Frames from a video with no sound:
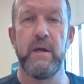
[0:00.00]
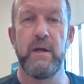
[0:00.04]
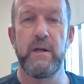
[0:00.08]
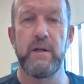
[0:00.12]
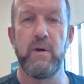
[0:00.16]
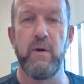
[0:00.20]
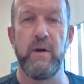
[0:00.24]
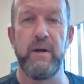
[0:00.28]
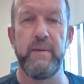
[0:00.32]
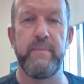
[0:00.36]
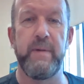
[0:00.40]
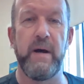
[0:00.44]

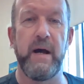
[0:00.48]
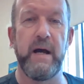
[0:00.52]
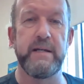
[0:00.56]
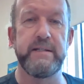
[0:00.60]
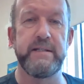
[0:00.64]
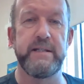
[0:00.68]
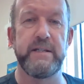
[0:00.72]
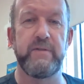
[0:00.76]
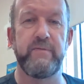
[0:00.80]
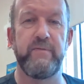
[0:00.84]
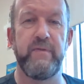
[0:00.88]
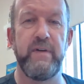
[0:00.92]
go ahead and pause
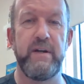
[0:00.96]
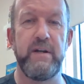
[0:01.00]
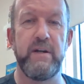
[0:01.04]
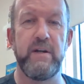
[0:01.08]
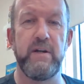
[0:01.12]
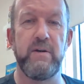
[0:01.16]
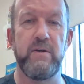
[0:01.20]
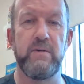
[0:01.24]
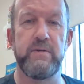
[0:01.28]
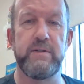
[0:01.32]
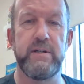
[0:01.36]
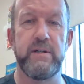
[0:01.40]
this
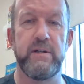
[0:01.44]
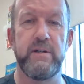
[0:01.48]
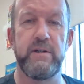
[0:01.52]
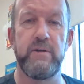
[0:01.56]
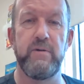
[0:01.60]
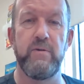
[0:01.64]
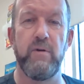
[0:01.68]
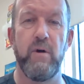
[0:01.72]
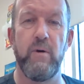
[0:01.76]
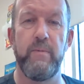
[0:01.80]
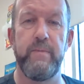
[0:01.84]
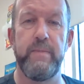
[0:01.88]
video till
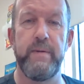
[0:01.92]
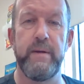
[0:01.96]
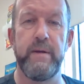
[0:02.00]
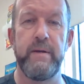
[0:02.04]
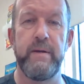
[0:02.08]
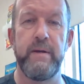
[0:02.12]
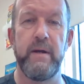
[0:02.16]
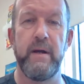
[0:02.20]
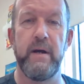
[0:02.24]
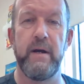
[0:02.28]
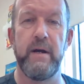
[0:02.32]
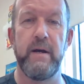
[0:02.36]
you
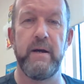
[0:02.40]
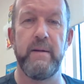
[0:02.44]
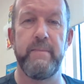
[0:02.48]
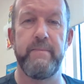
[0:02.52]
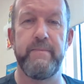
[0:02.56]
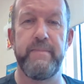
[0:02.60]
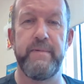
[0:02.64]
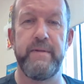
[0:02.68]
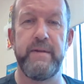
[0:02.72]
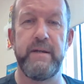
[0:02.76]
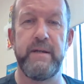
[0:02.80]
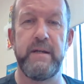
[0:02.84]
open up
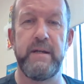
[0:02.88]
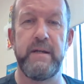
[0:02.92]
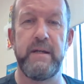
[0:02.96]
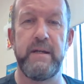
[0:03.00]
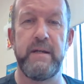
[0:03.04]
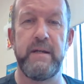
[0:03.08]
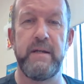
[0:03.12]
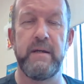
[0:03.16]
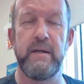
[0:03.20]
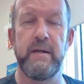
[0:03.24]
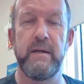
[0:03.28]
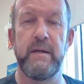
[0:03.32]

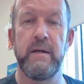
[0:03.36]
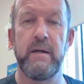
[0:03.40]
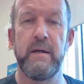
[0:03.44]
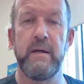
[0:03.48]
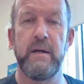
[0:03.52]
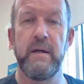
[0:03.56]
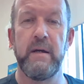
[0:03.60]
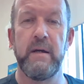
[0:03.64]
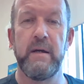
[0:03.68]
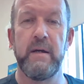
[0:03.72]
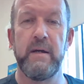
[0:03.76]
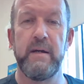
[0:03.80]
the
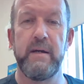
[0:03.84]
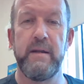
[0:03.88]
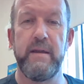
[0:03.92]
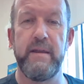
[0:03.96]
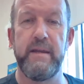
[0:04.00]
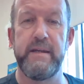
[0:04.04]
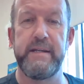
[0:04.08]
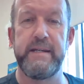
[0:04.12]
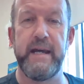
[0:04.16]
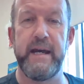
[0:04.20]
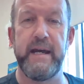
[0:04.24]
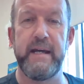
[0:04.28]

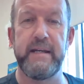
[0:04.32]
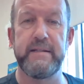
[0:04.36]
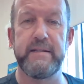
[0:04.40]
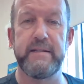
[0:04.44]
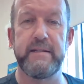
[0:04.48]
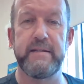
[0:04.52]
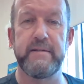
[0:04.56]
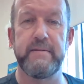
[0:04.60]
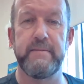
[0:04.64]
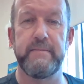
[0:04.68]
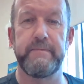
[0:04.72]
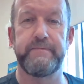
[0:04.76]

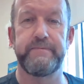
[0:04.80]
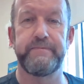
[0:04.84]
test.